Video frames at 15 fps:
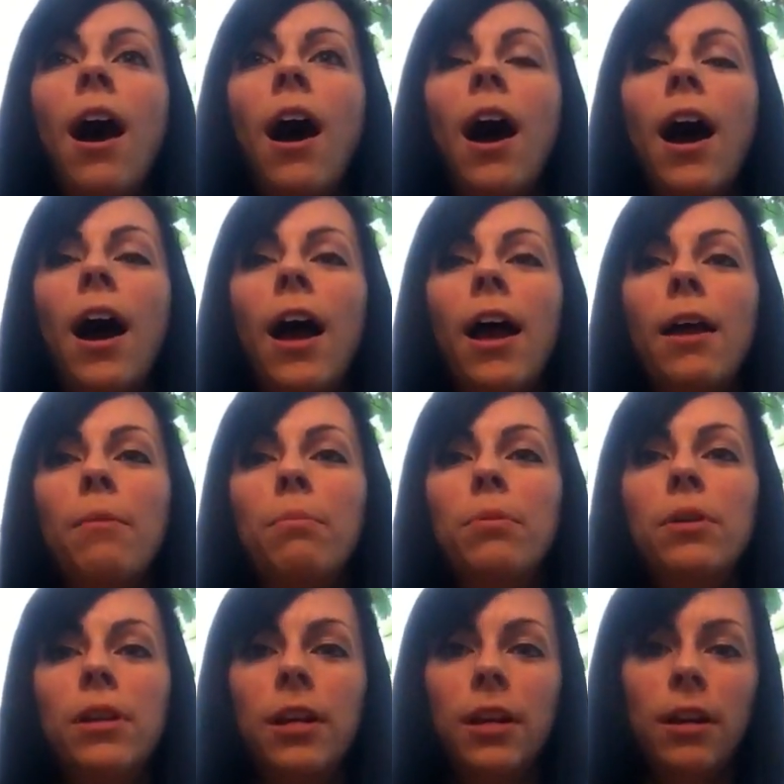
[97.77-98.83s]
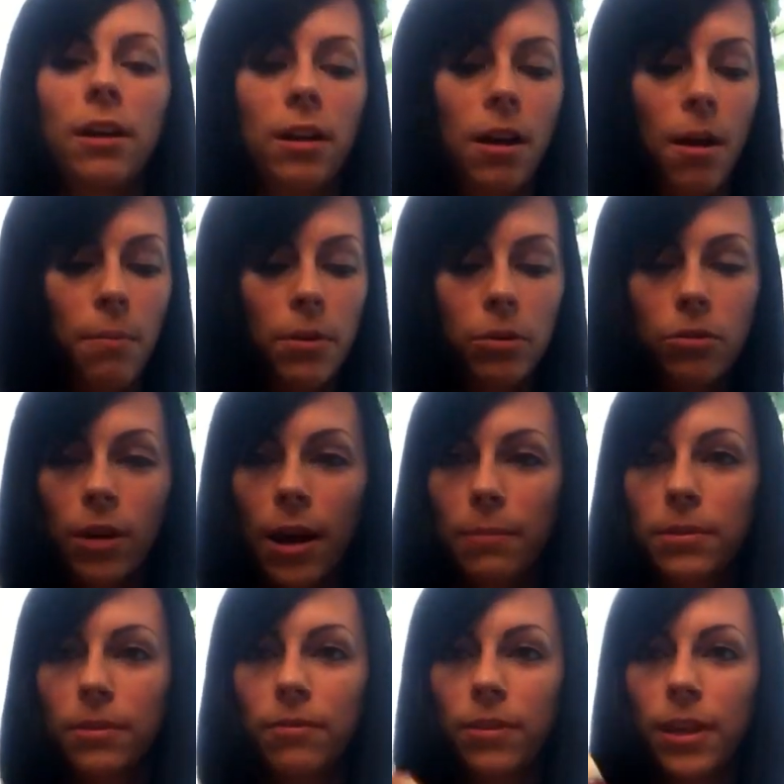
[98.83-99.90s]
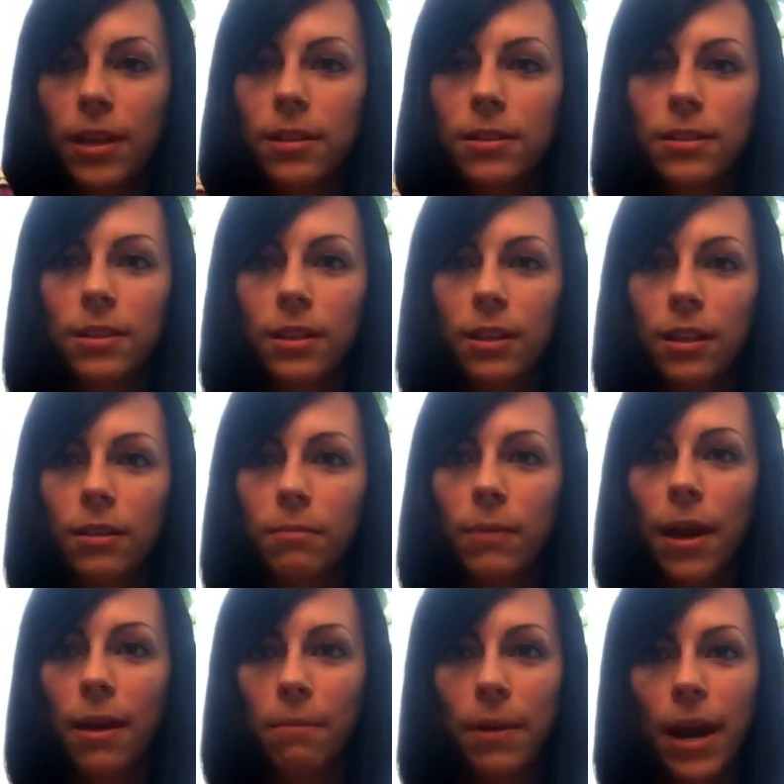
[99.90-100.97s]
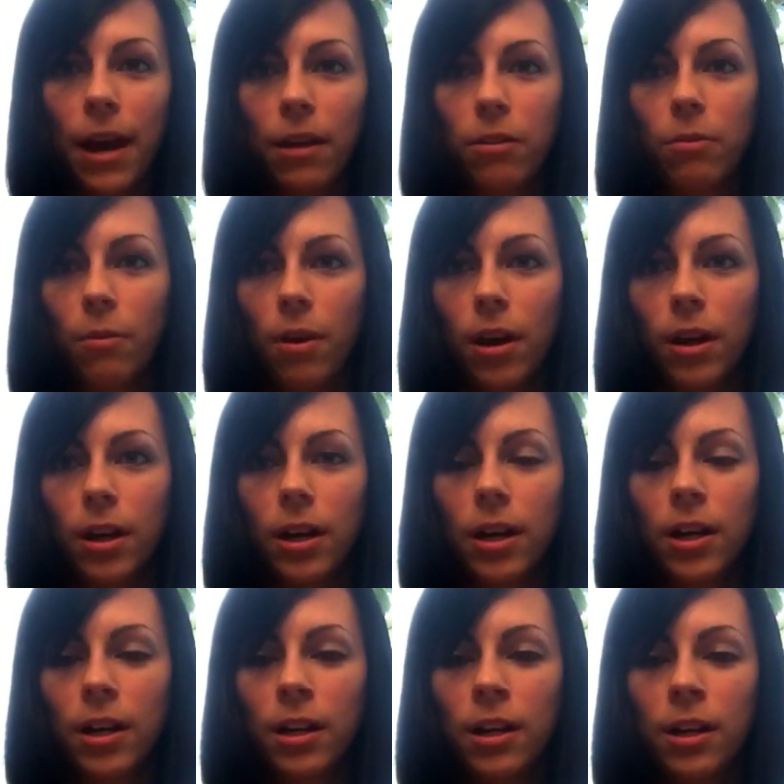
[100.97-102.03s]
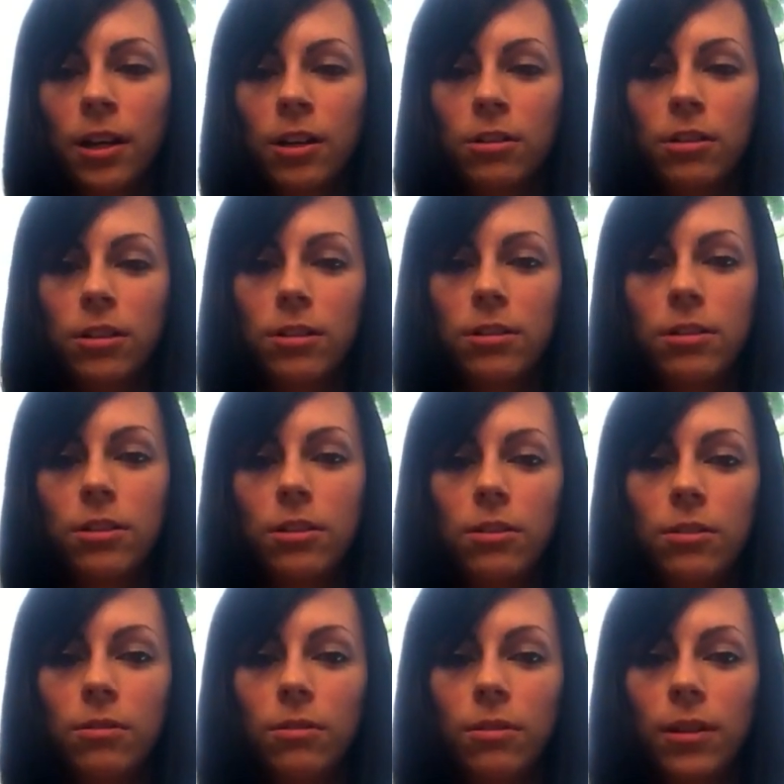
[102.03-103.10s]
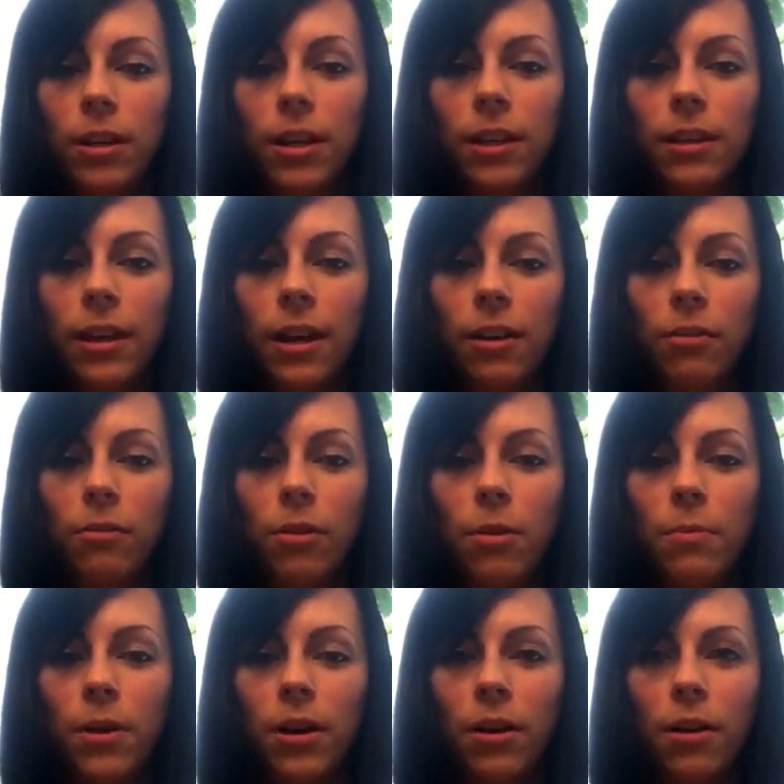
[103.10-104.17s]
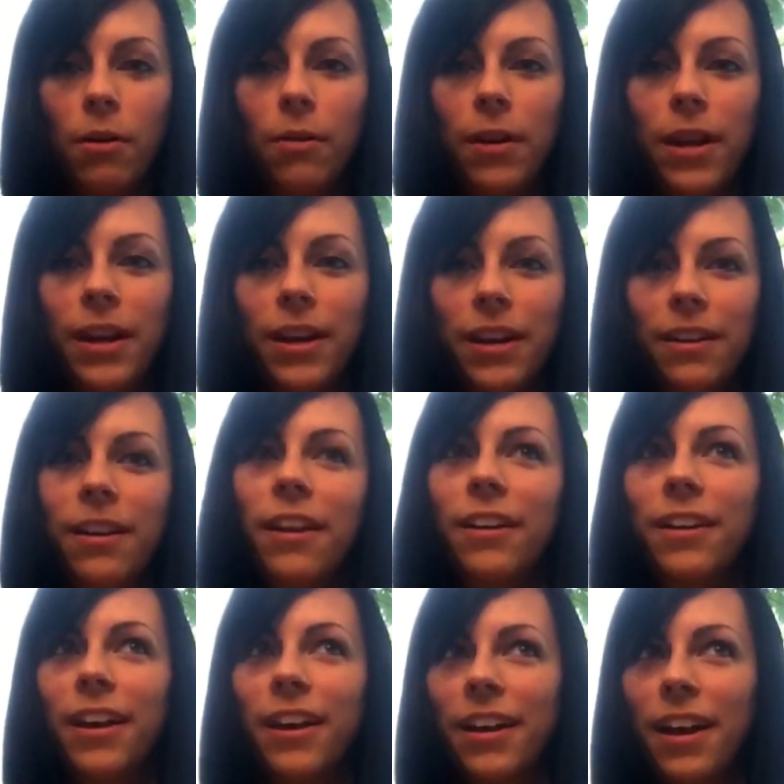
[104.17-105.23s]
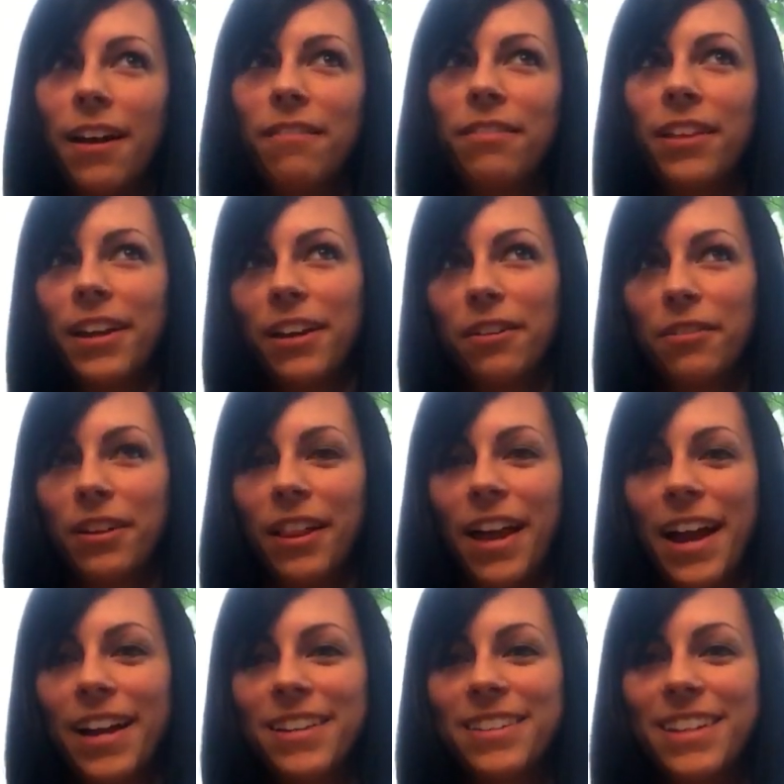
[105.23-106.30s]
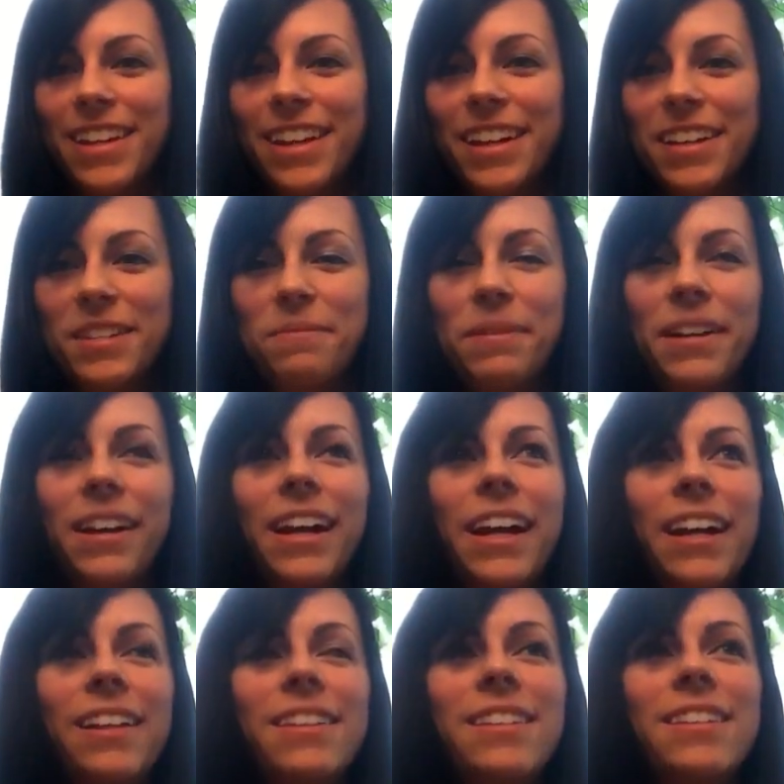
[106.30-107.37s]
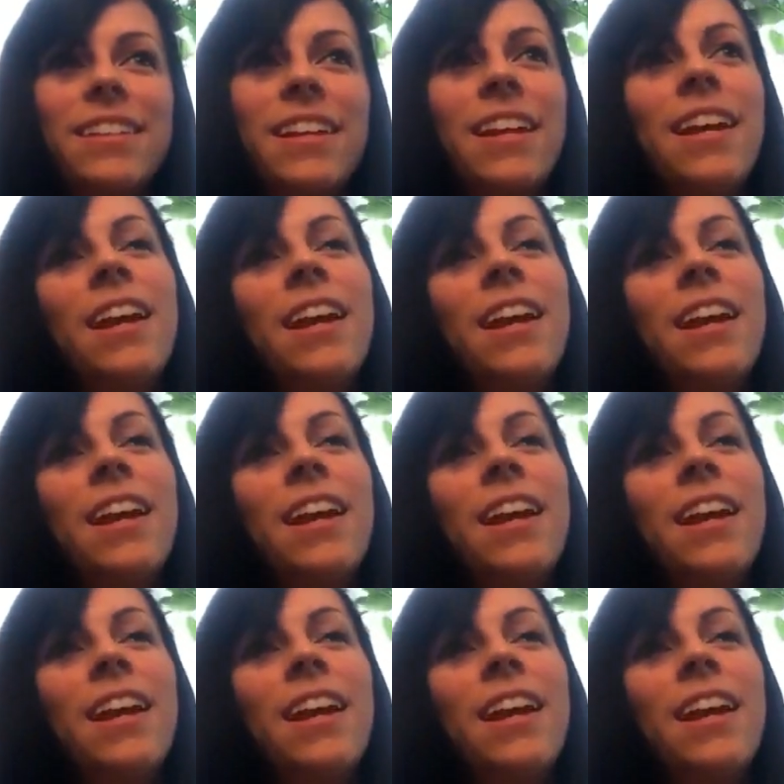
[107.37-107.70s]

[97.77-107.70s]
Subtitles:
I put a couple drops of this in my bath water just to get that aroma going and kind of have like a relaxing experience.